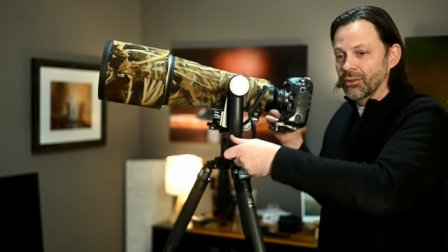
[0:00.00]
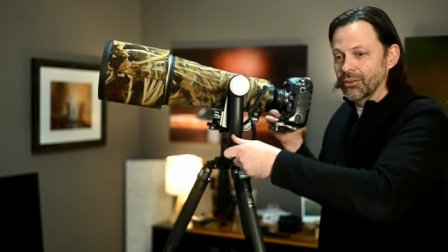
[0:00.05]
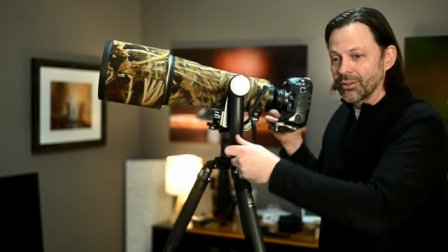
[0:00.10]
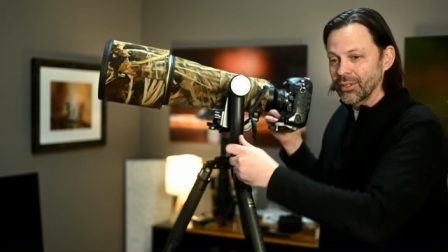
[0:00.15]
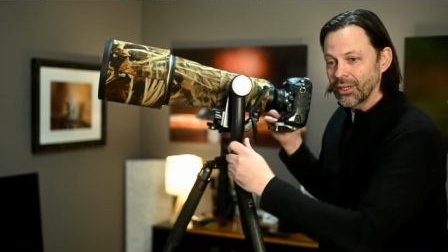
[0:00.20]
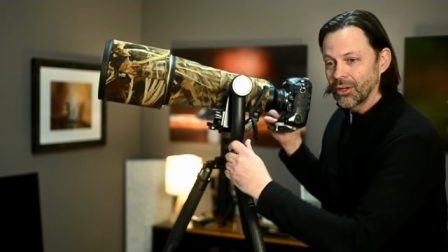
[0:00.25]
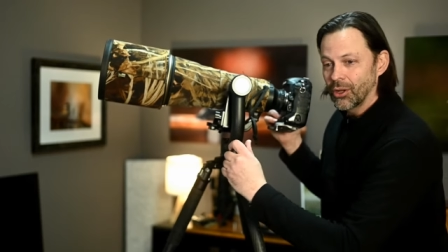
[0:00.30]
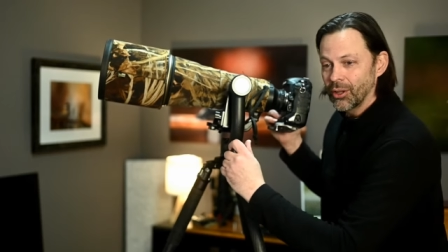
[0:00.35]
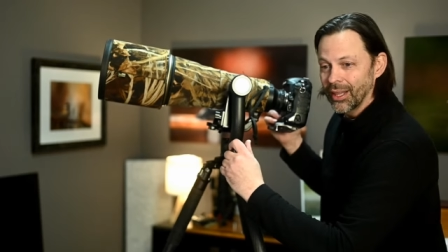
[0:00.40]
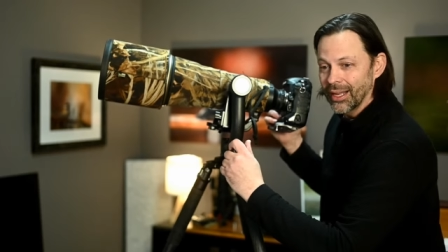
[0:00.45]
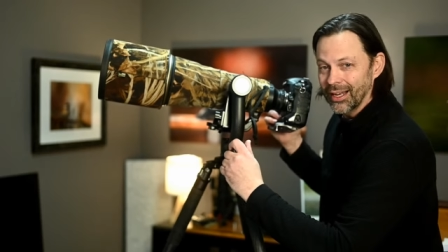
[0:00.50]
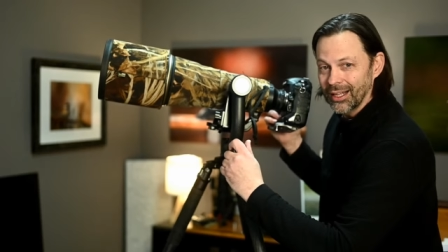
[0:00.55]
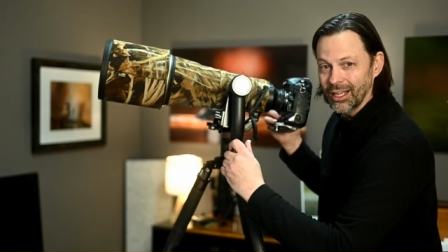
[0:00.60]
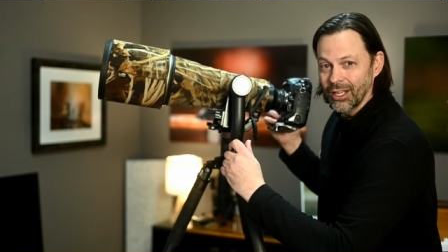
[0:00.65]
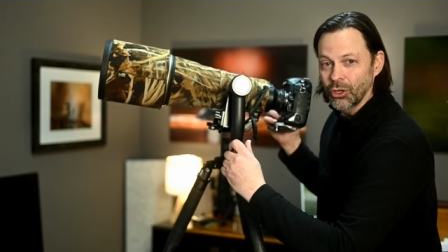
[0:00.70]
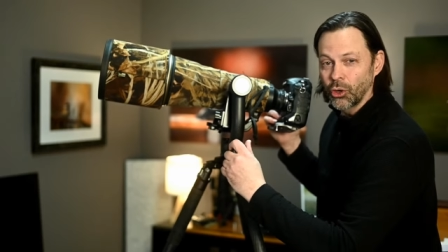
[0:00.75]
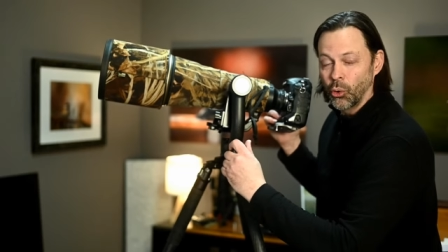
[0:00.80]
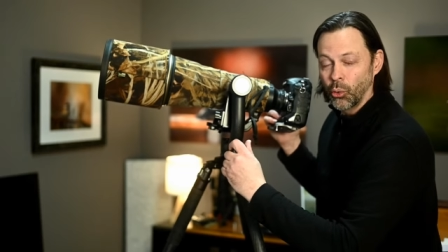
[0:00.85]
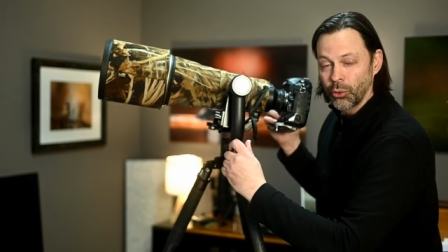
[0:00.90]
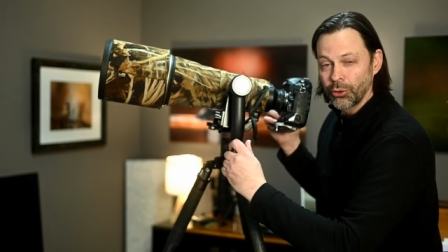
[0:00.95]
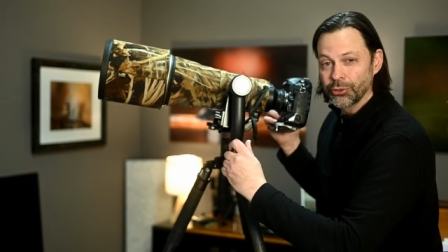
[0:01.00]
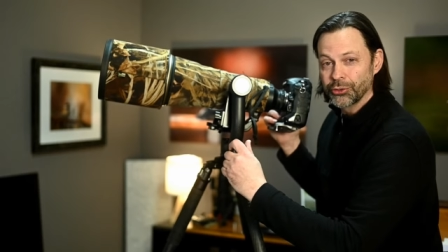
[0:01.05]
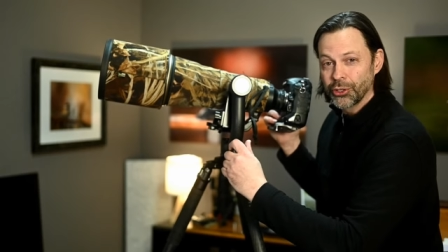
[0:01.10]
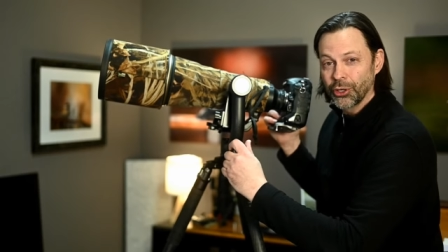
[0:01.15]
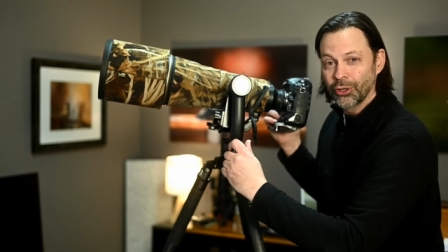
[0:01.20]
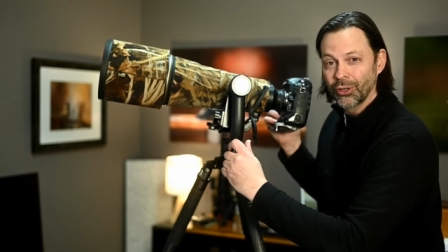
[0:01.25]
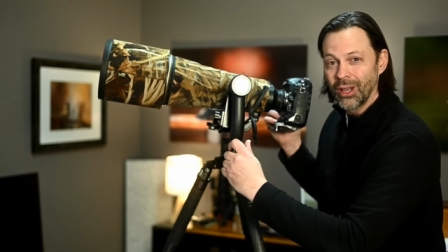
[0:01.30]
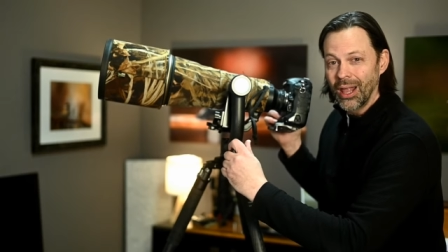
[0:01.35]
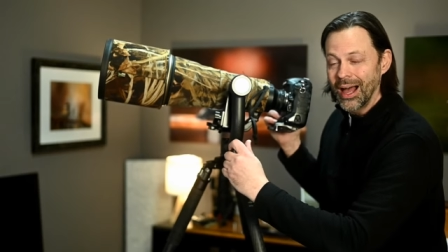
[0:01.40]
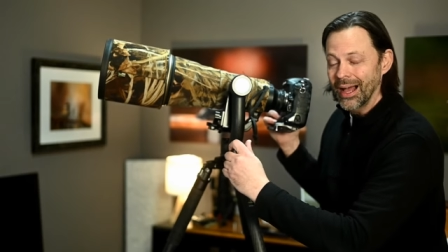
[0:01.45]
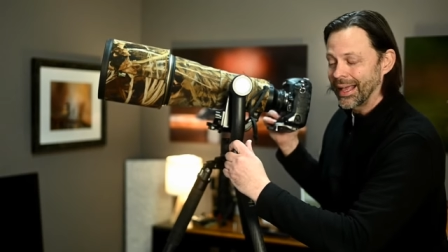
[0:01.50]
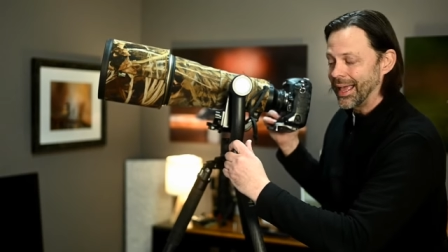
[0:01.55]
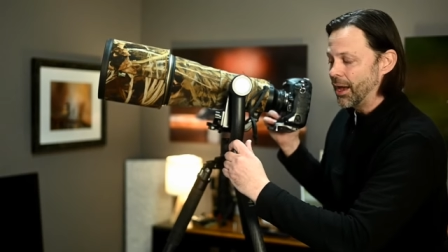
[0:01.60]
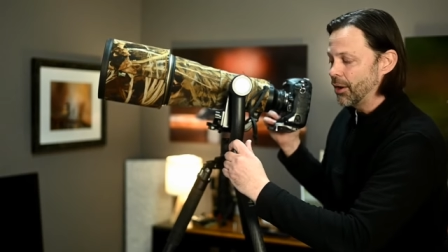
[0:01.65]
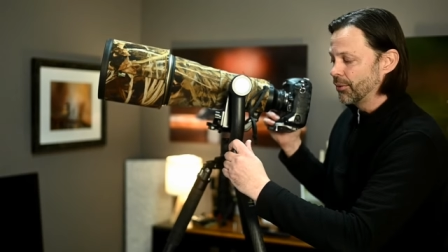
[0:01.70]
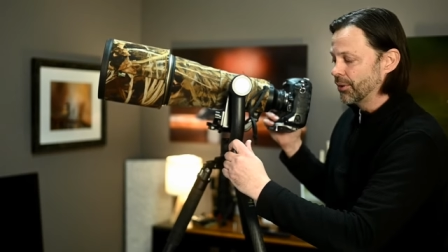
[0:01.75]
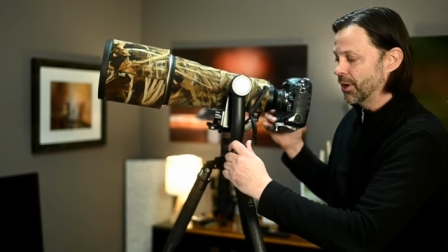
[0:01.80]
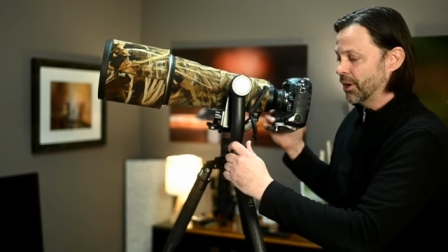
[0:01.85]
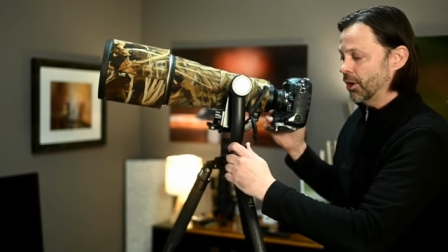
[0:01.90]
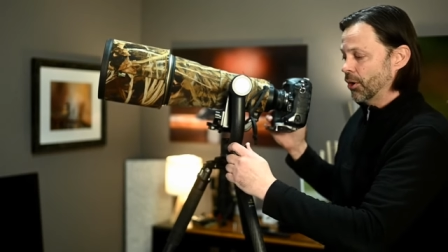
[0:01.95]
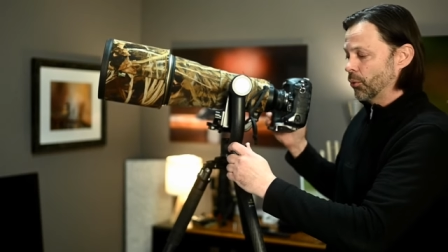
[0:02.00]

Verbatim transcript: they call it like a quarter turn lockout,